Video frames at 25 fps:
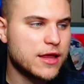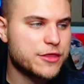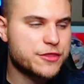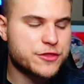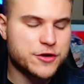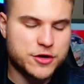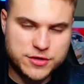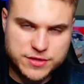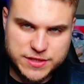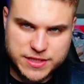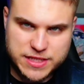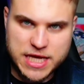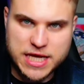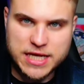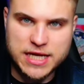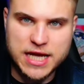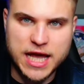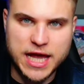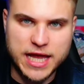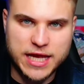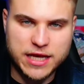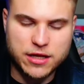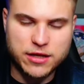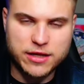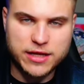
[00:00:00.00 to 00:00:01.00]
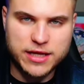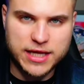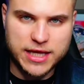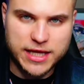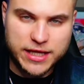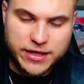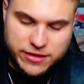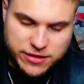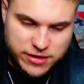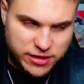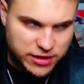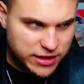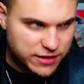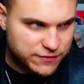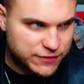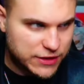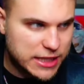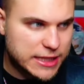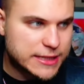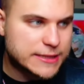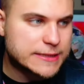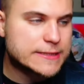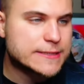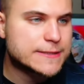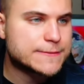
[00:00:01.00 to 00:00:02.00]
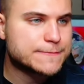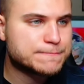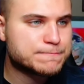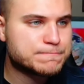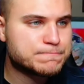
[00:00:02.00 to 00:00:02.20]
Thursday night in Cleveland.